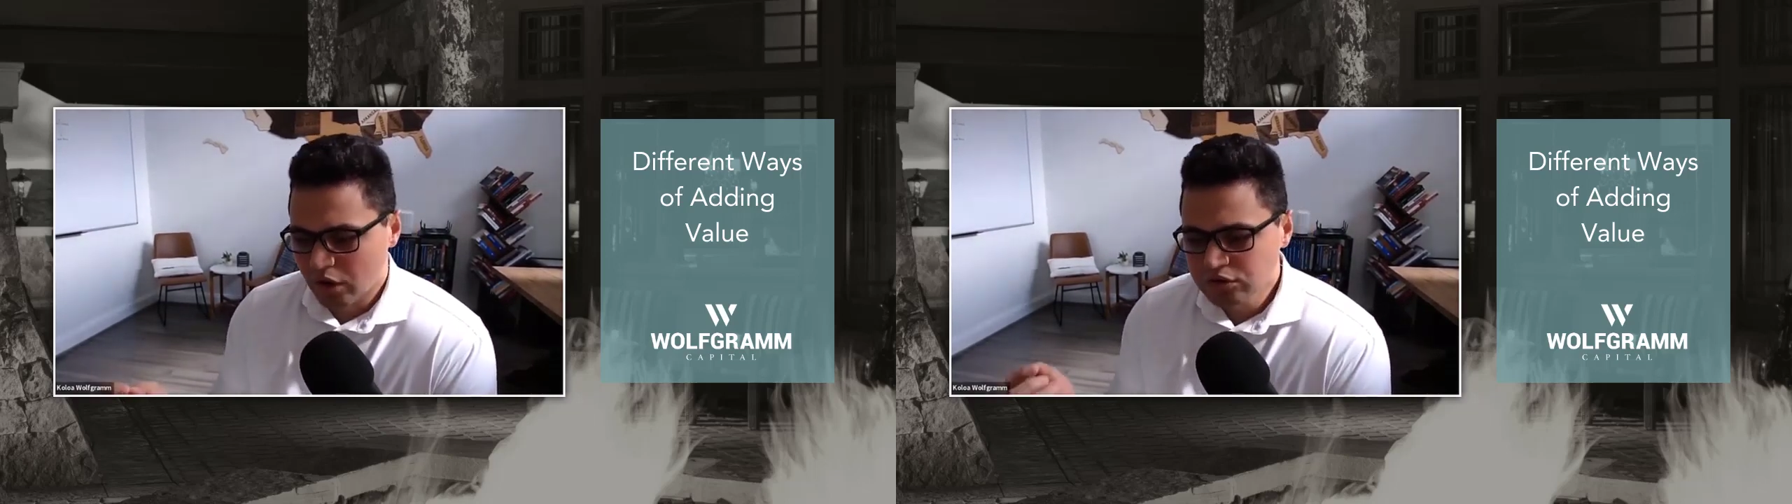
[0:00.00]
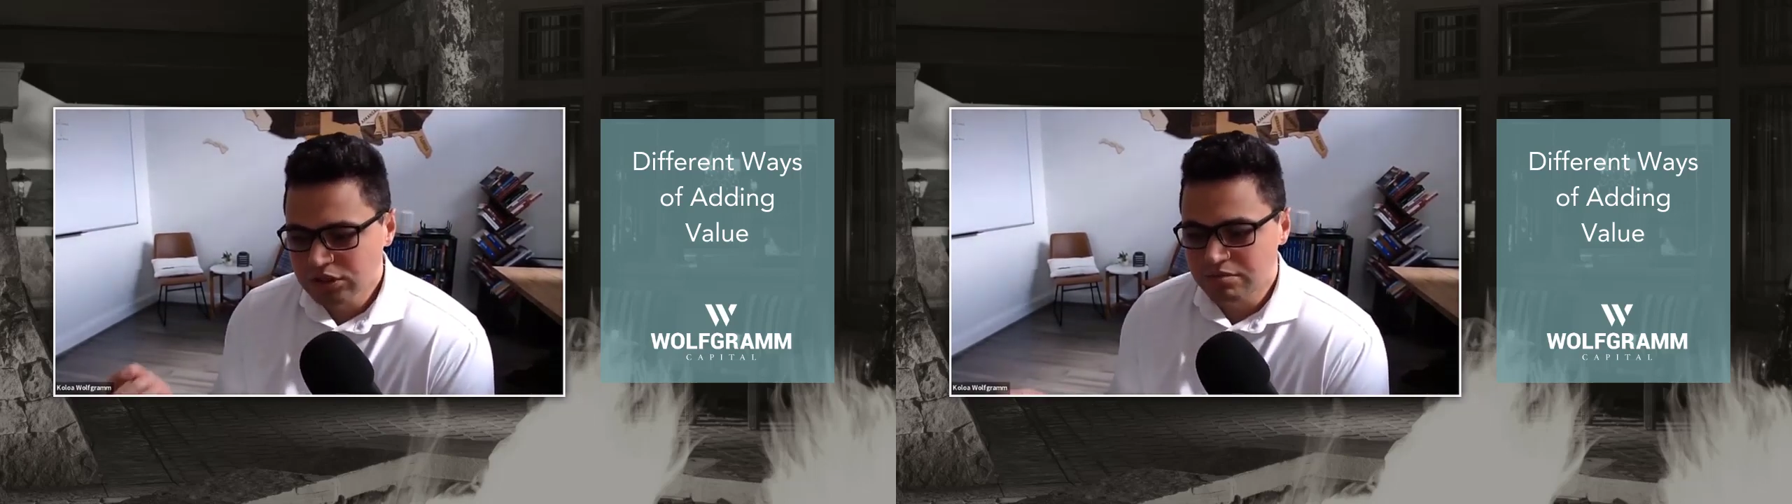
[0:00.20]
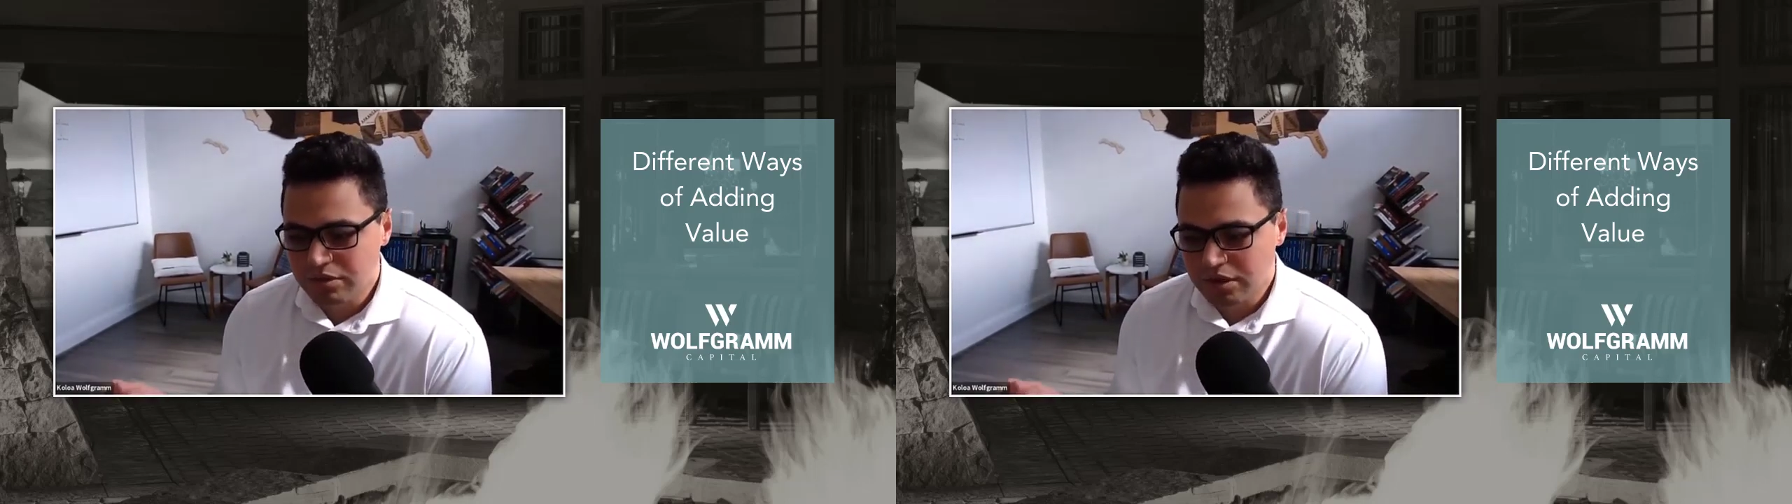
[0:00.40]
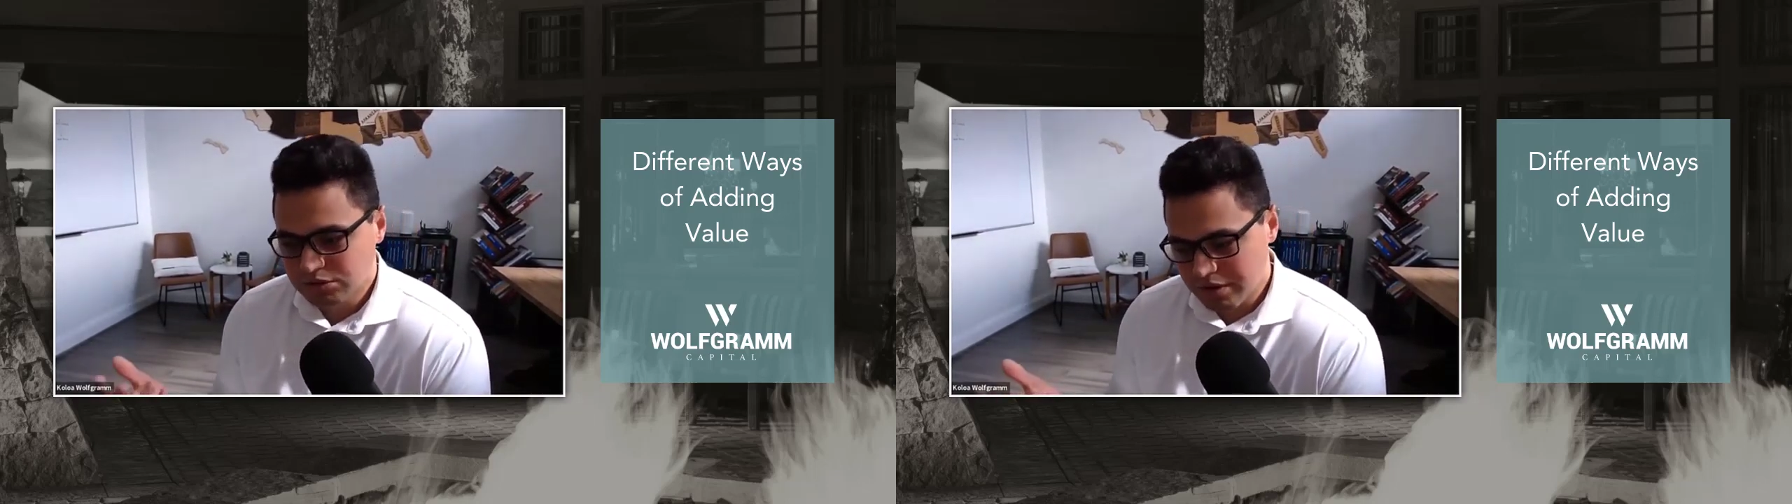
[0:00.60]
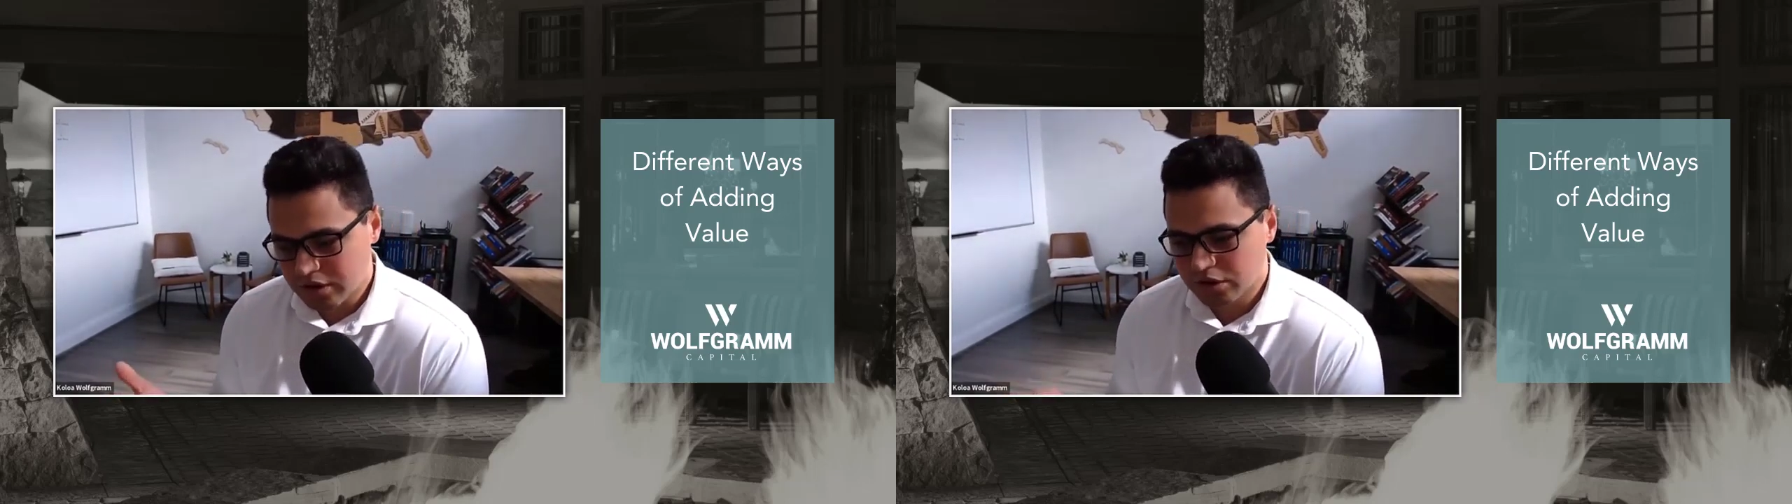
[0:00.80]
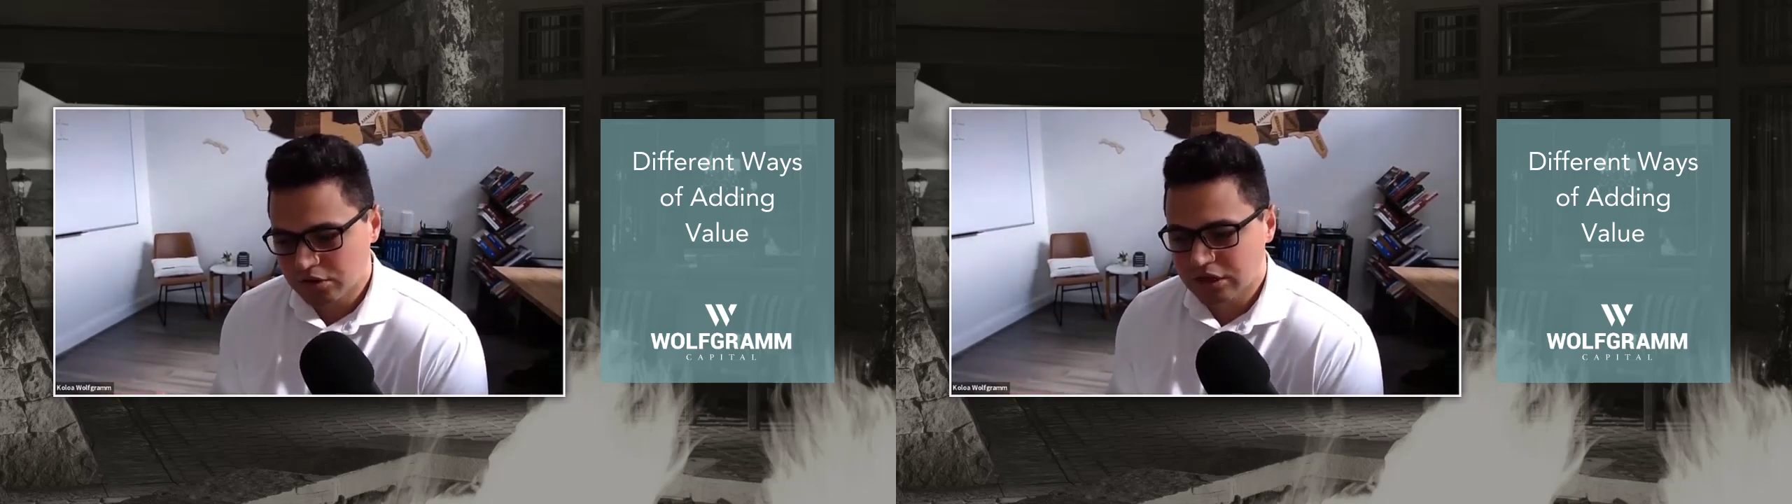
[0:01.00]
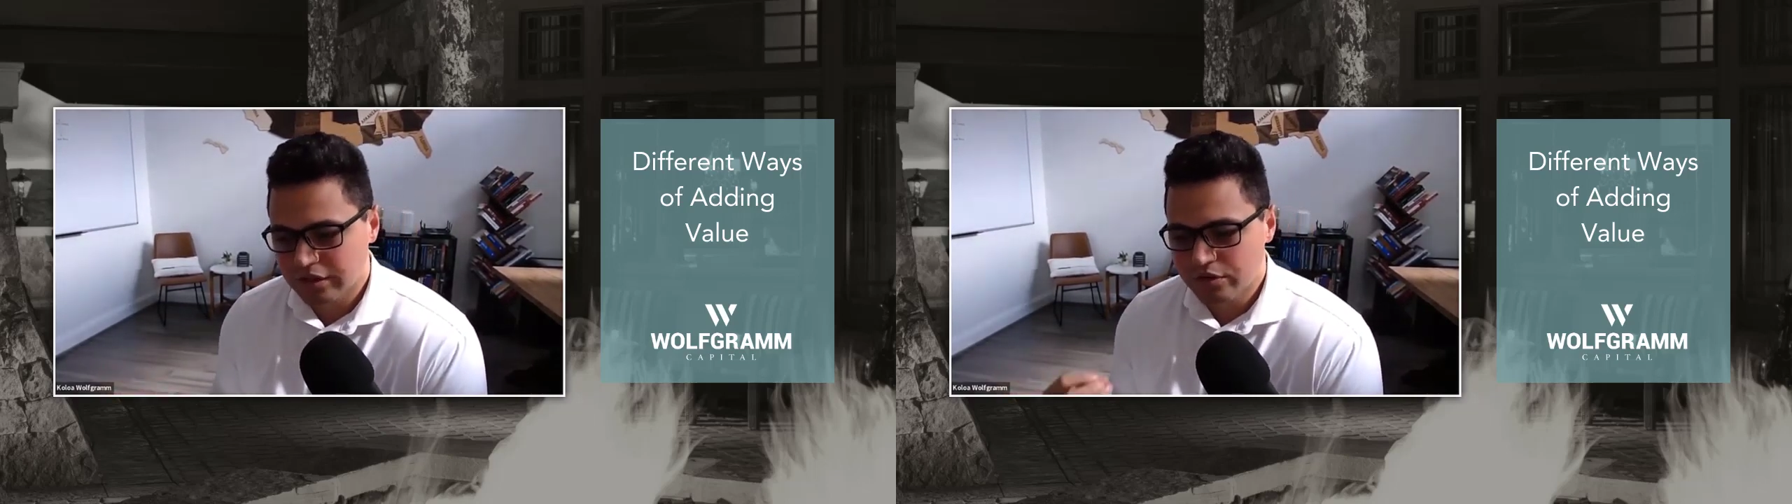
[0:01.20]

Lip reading: only, it was a Marriott hotel.